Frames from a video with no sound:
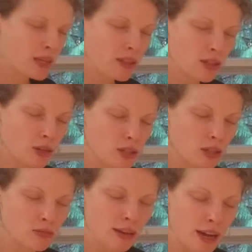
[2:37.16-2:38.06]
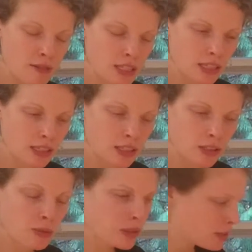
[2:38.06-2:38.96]
the notes around it,
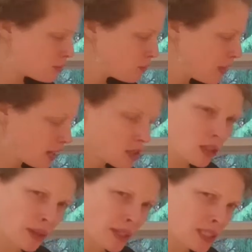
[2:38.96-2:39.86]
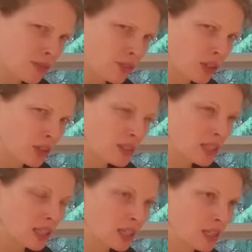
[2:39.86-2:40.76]
it's actually quite difficult to
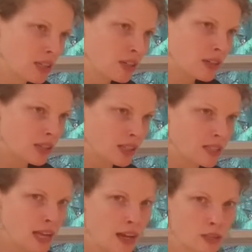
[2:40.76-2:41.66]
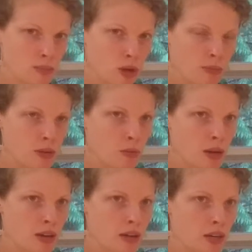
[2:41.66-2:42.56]
hear the exact moment
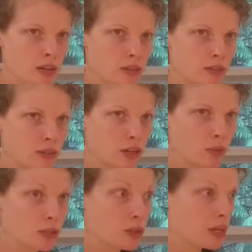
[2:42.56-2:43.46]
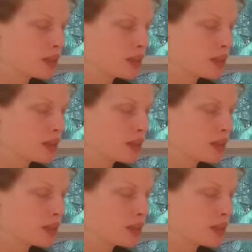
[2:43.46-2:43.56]
where, when you hit